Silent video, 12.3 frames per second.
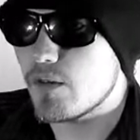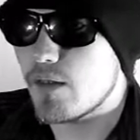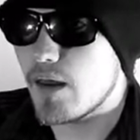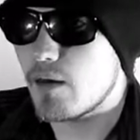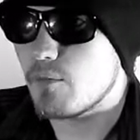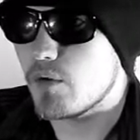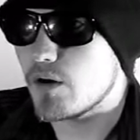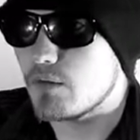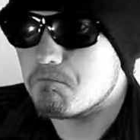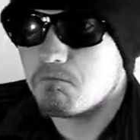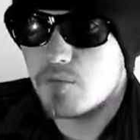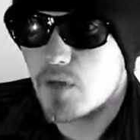than that,
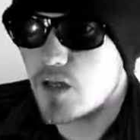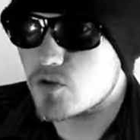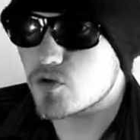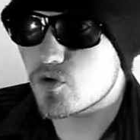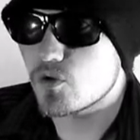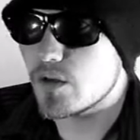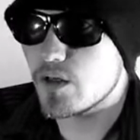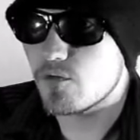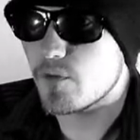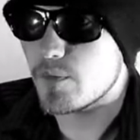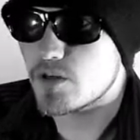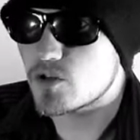but that's truly
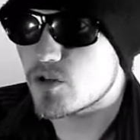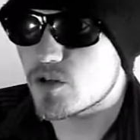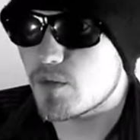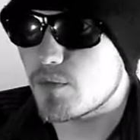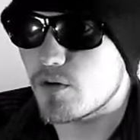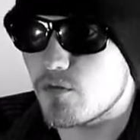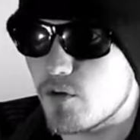it for me. It's just something